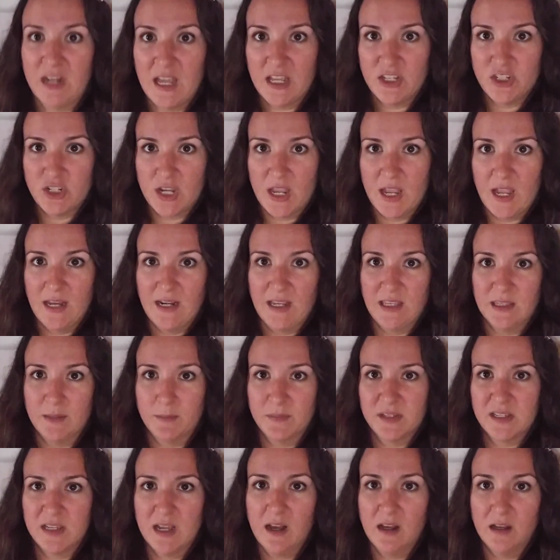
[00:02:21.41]
educating
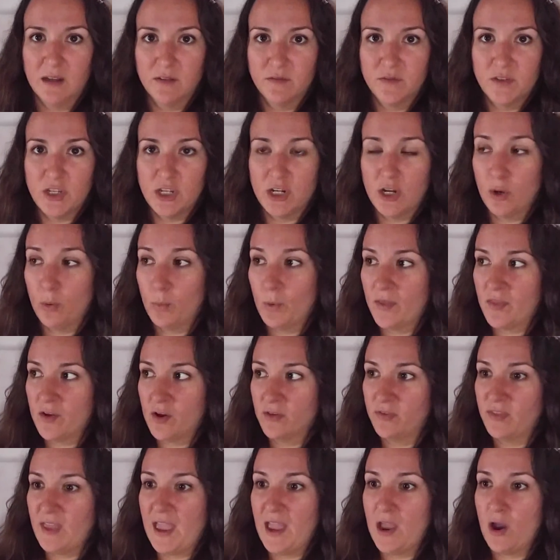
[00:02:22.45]
themselves,
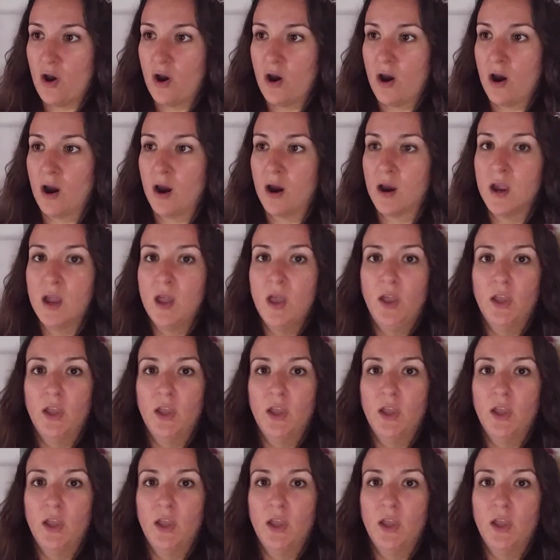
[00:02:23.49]
whether they are,